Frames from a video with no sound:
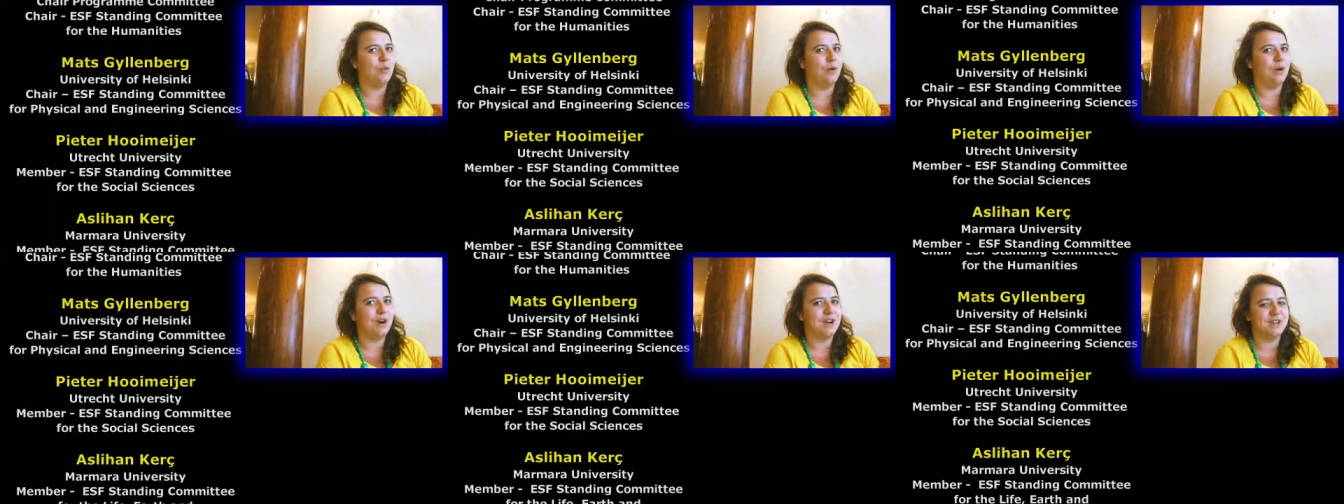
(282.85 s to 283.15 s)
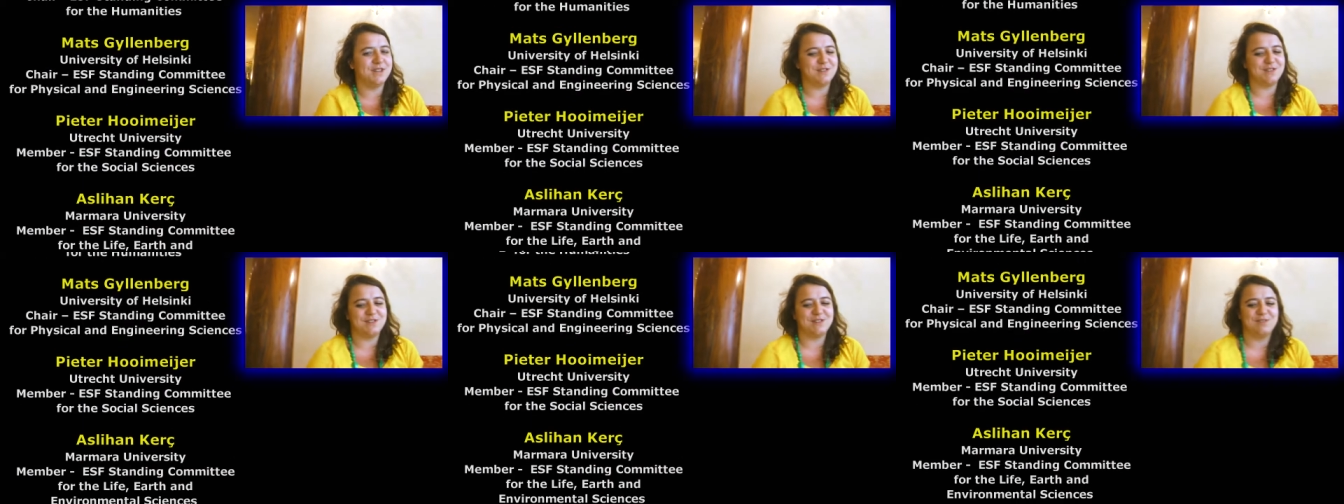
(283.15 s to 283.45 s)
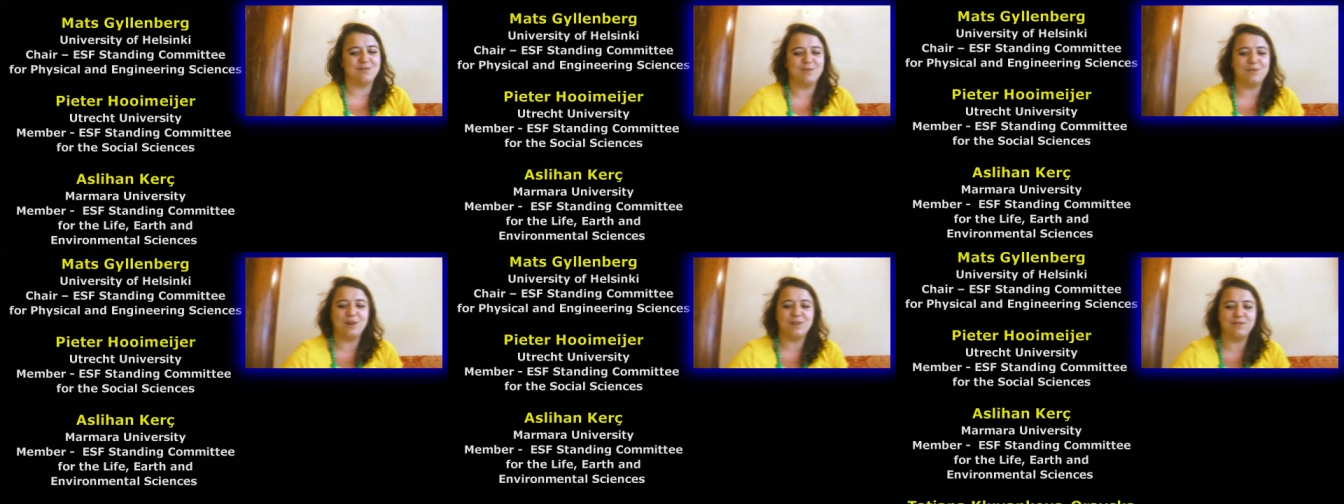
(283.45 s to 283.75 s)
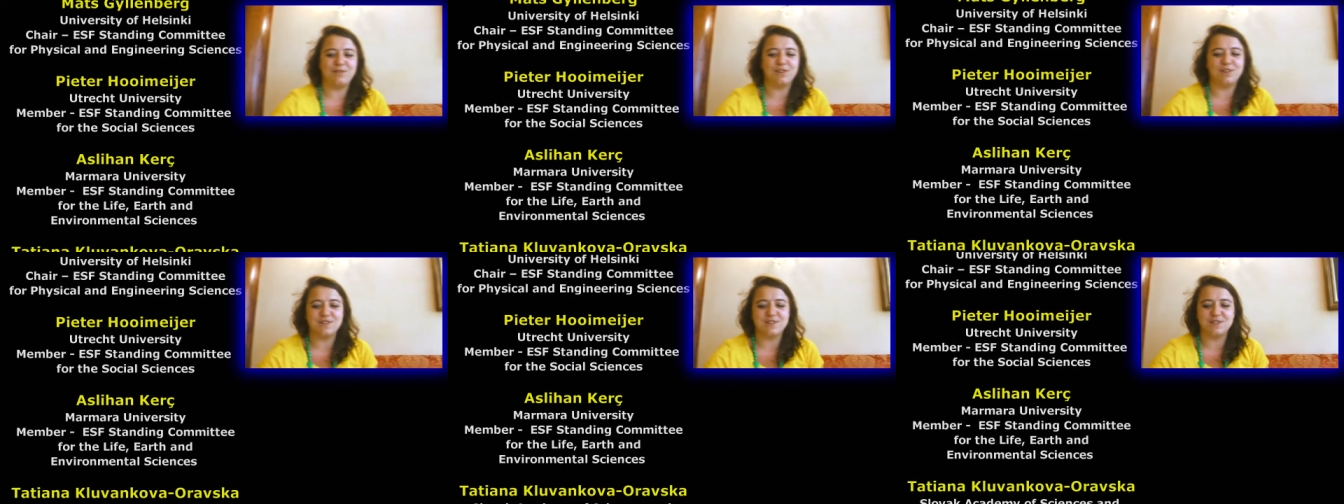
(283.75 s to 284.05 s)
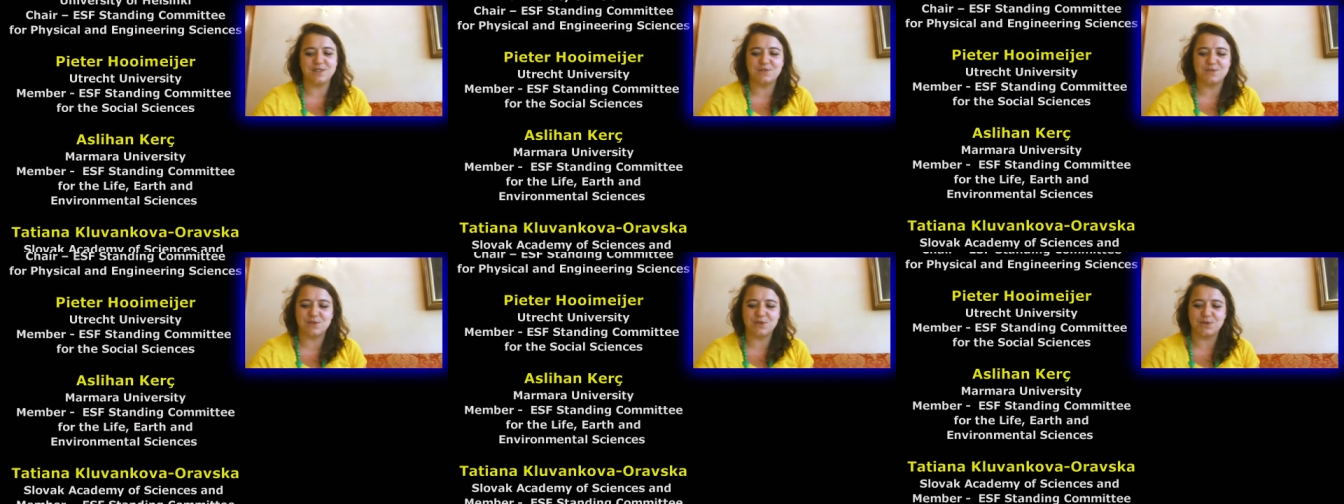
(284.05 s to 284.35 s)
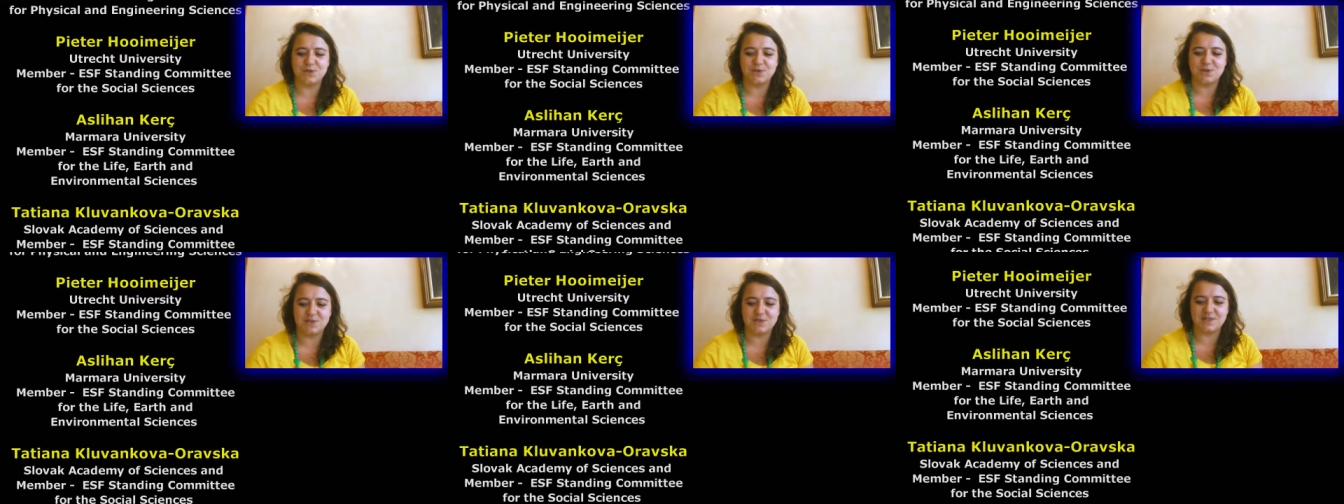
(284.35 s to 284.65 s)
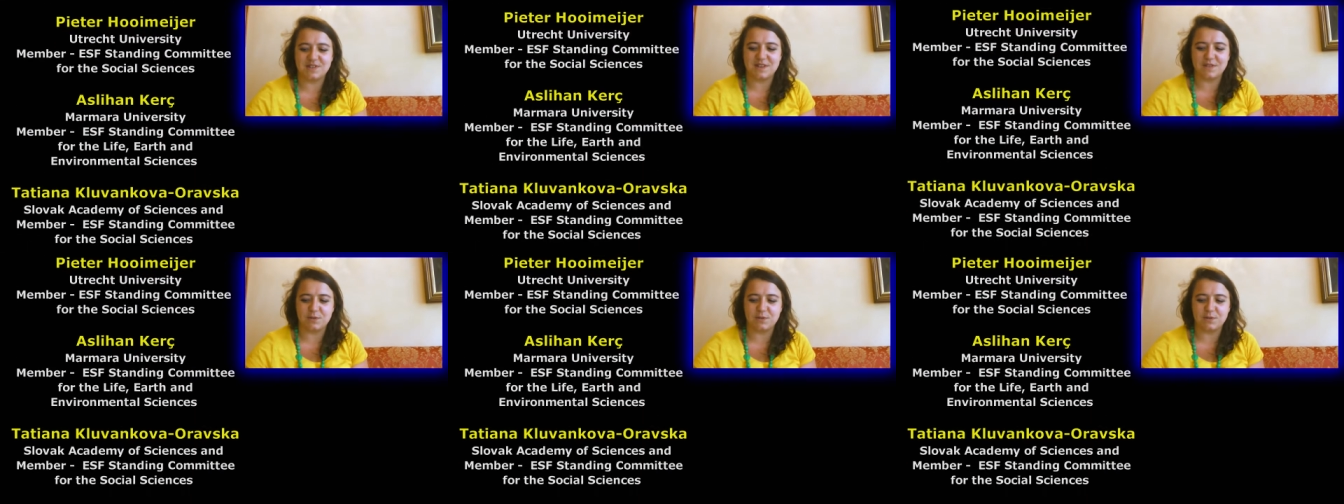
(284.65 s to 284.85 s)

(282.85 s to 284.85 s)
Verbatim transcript: wide, wide variety of talks.